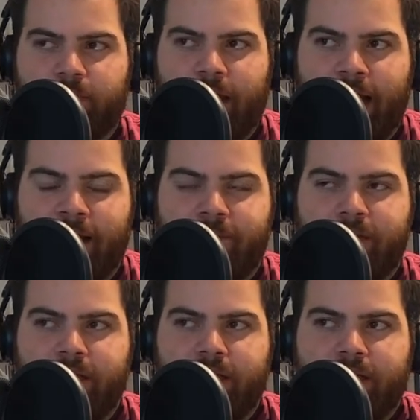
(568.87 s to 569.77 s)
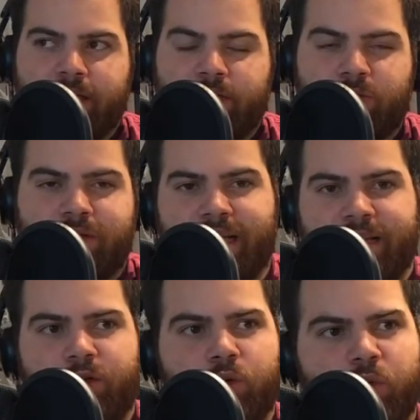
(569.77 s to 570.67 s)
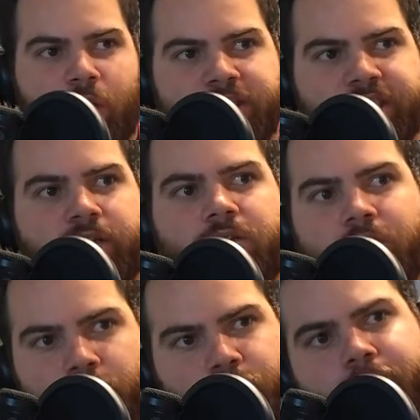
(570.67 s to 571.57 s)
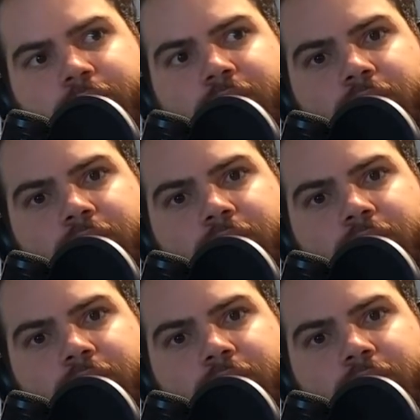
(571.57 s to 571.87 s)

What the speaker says: app, because it was like you would watch it on loop